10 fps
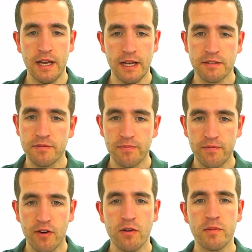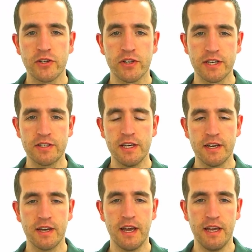it's very much like
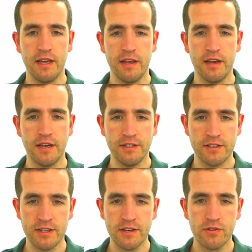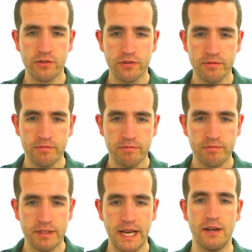seeing a single
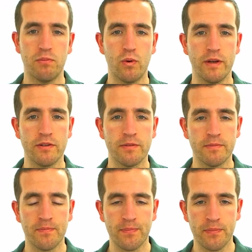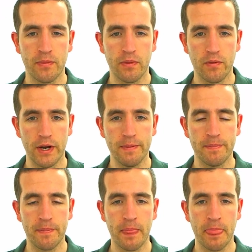data point, right?